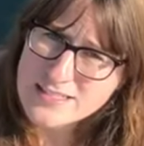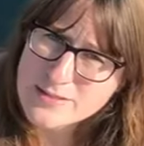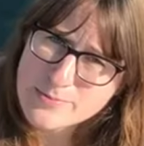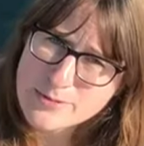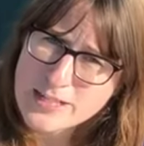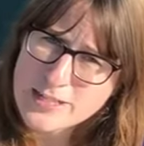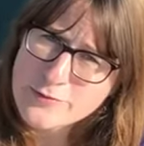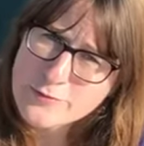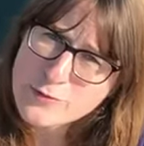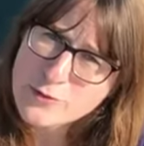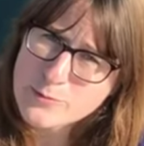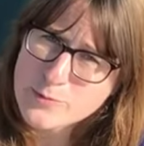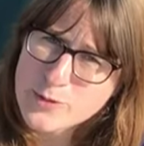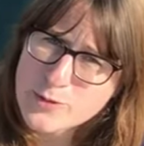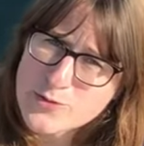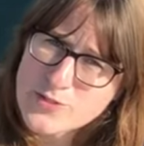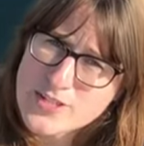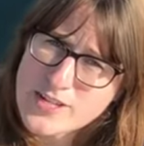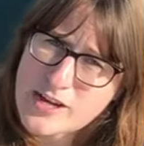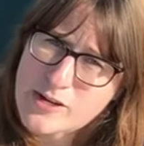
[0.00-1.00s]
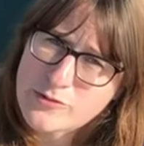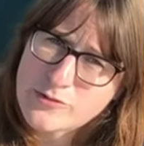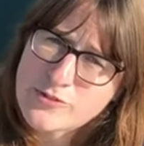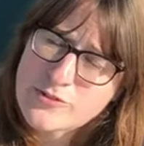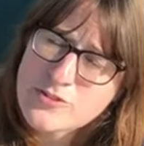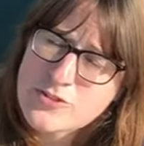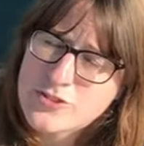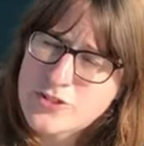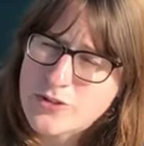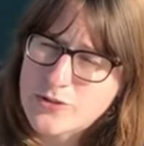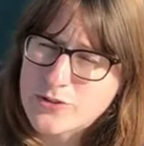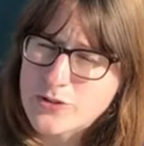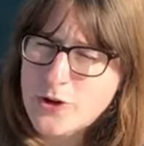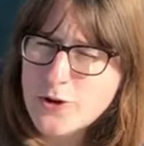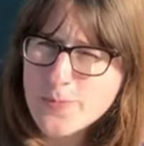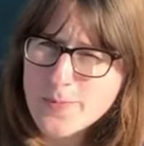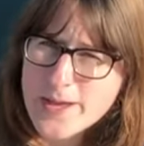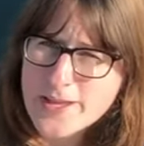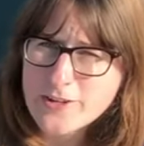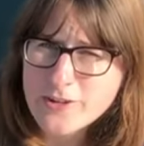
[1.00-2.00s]
the platform goes down. So
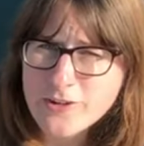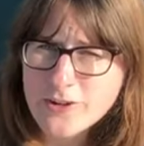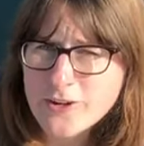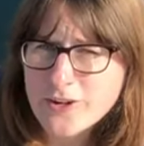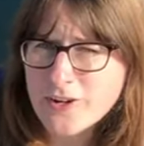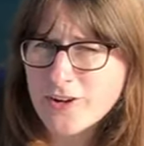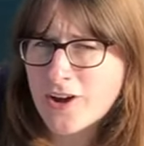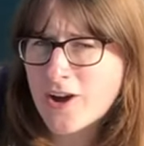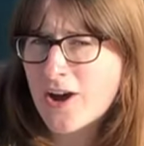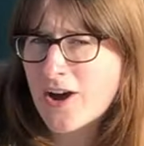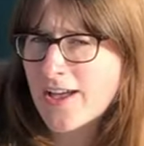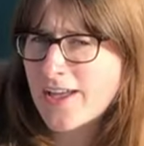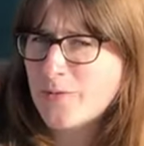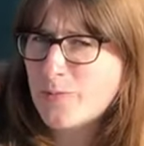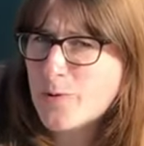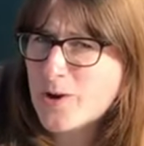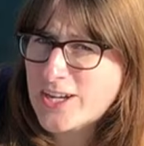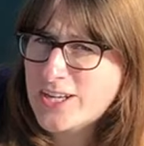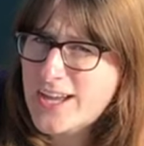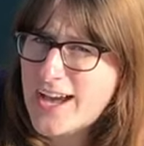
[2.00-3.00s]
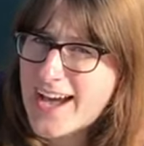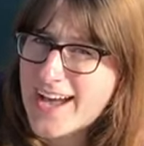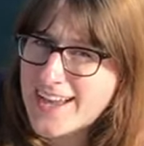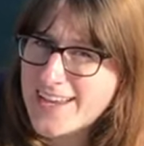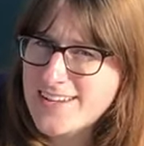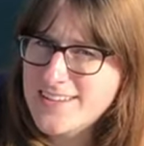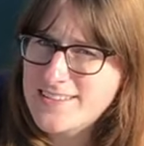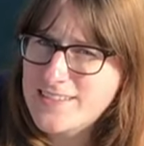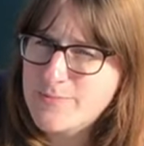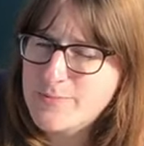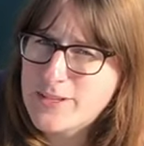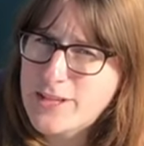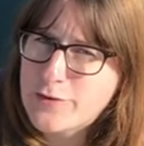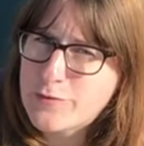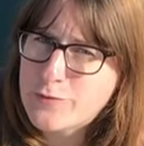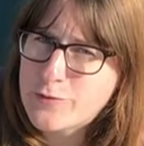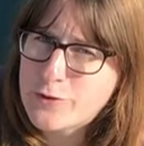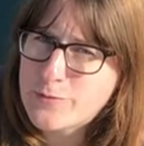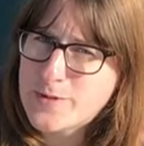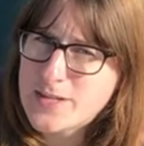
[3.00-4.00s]
no matter at what height the
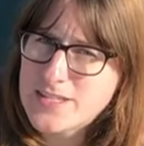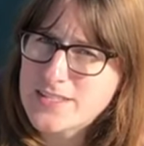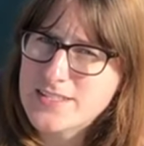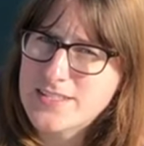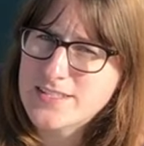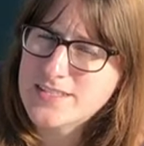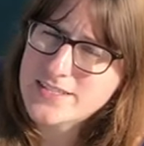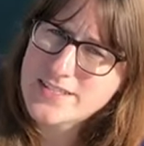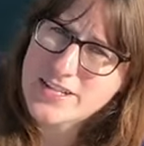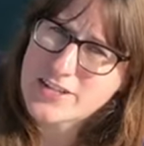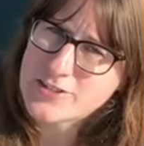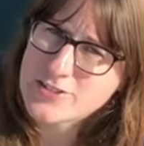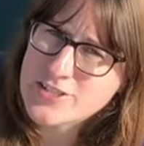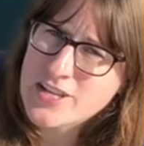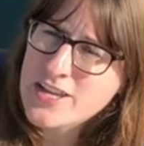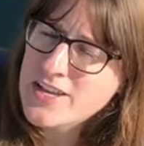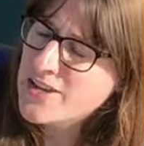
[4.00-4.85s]
platform is, the stairs